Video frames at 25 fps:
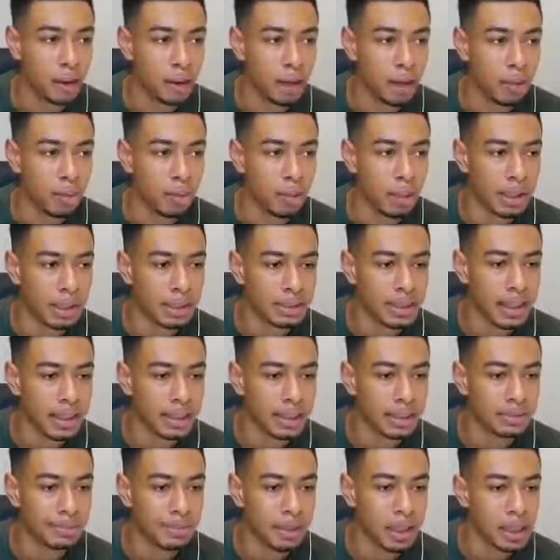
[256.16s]
I don't know, but let's
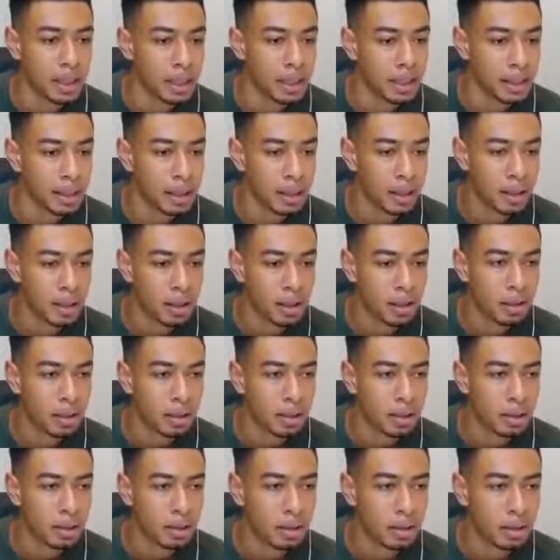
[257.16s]
get this mini.
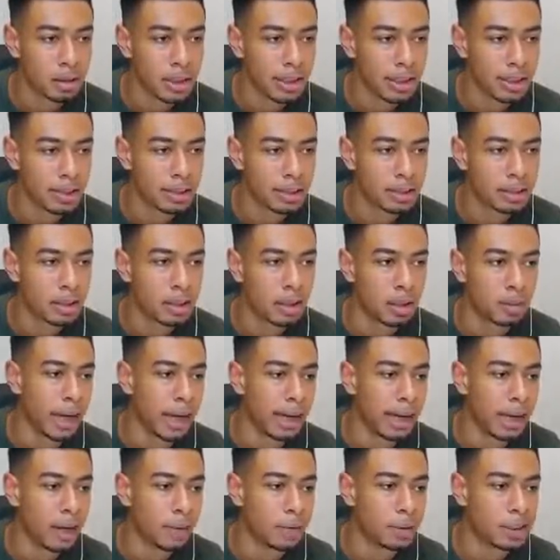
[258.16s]
Take this up.
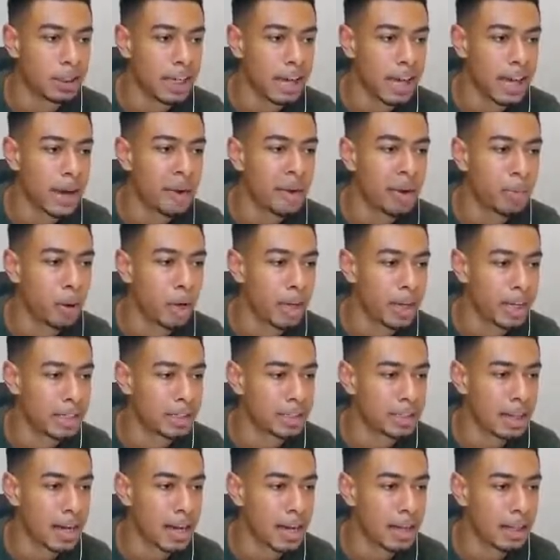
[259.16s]
Alright, that was scary,
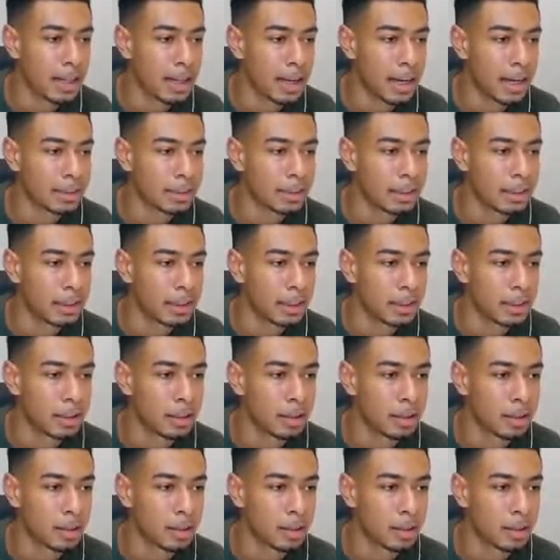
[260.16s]
boys. Can't lie to you.